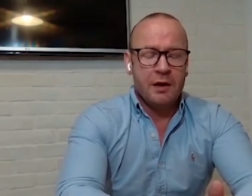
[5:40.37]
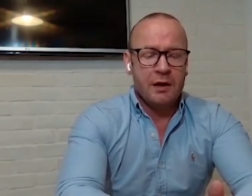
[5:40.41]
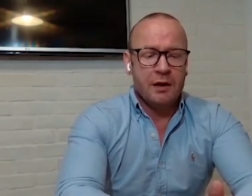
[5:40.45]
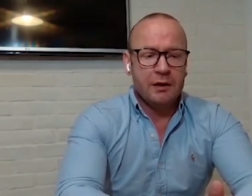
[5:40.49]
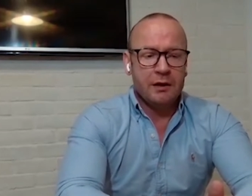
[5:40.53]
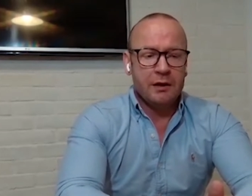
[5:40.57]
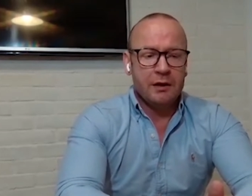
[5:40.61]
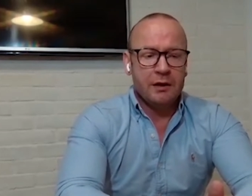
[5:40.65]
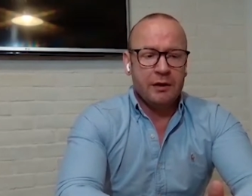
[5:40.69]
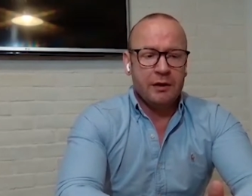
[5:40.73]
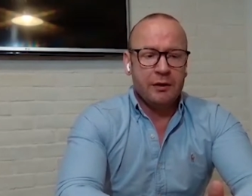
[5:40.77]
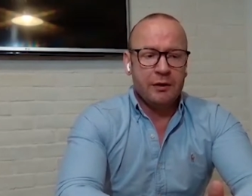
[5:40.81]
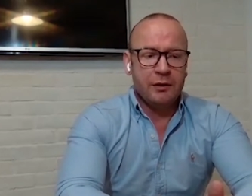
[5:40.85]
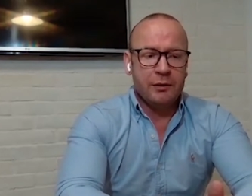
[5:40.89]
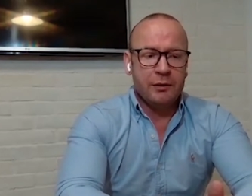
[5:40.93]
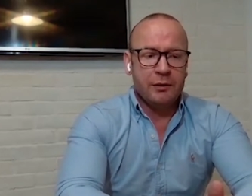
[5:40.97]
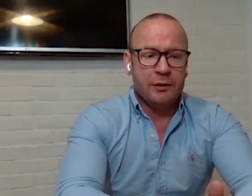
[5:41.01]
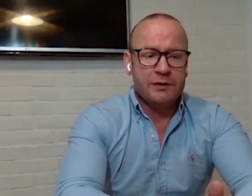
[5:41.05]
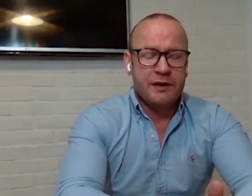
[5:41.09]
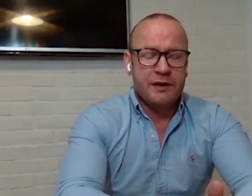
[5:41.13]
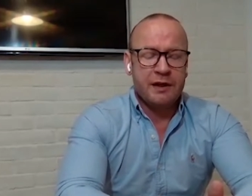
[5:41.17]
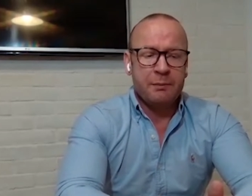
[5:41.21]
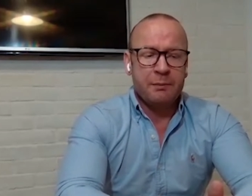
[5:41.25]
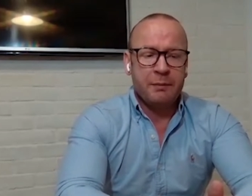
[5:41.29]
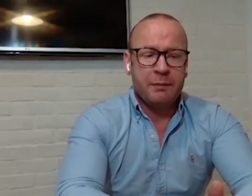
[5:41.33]
You
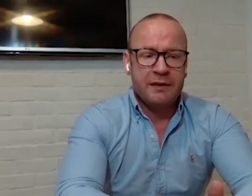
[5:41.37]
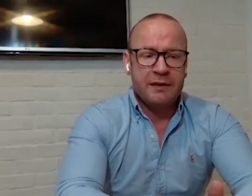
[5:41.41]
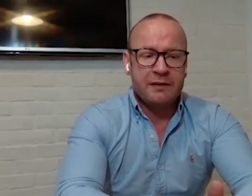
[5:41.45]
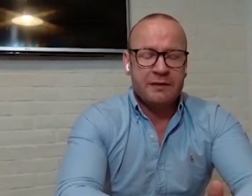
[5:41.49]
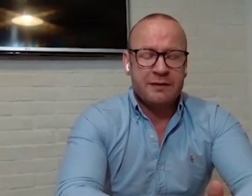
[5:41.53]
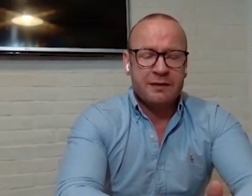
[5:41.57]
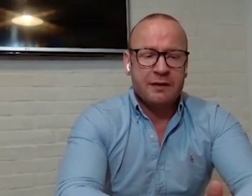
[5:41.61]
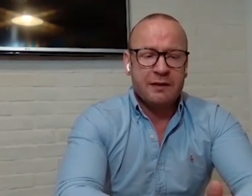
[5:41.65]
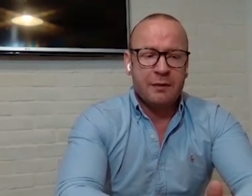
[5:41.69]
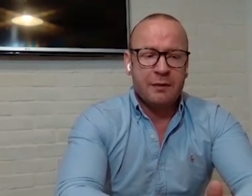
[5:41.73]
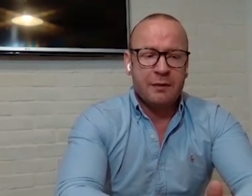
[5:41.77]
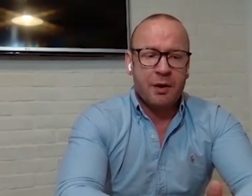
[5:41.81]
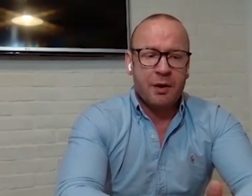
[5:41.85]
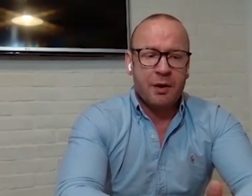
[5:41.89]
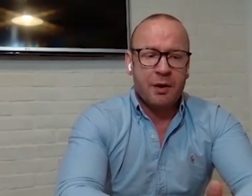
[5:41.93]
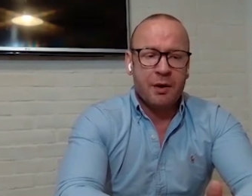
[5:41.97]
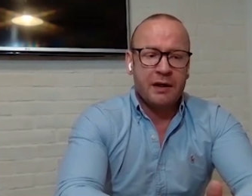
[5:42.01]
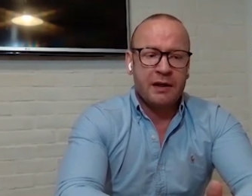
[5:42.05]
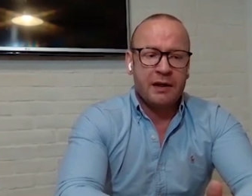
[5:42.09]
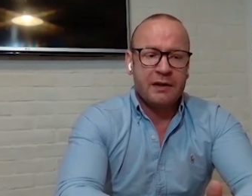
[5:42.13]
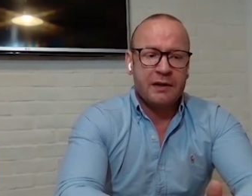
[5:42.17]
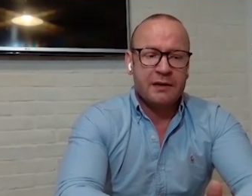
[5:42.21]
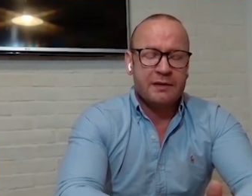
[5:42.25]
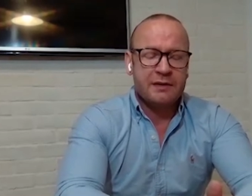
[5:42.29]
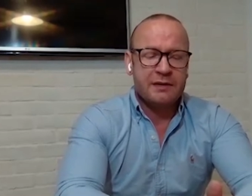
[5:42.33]
segment the
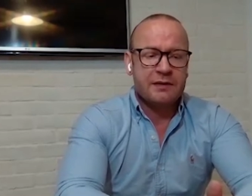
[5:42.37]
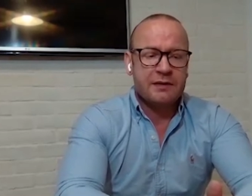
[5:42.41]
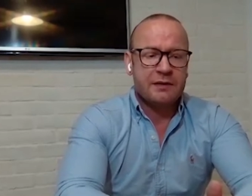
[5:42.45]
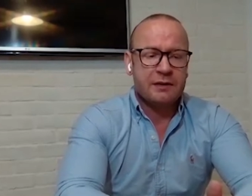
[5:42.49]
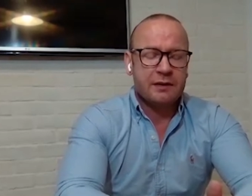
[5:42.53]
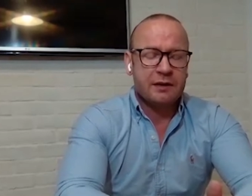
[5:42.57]
market.